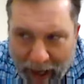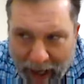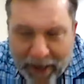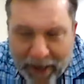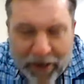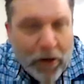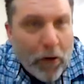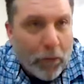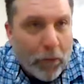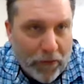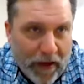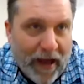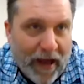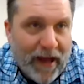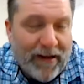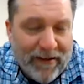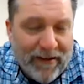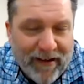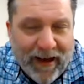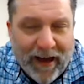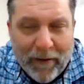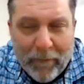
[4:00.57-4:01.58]
know that.
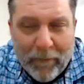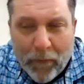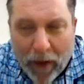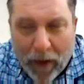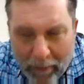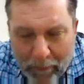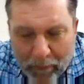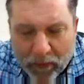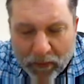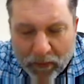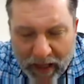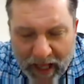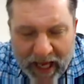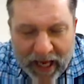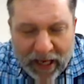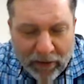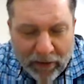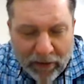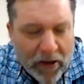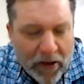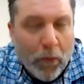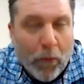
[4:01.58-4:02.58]
I'm
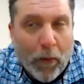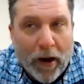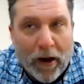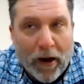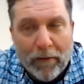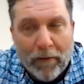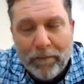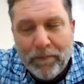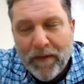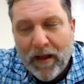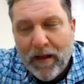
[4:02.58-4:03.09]
keenly aware.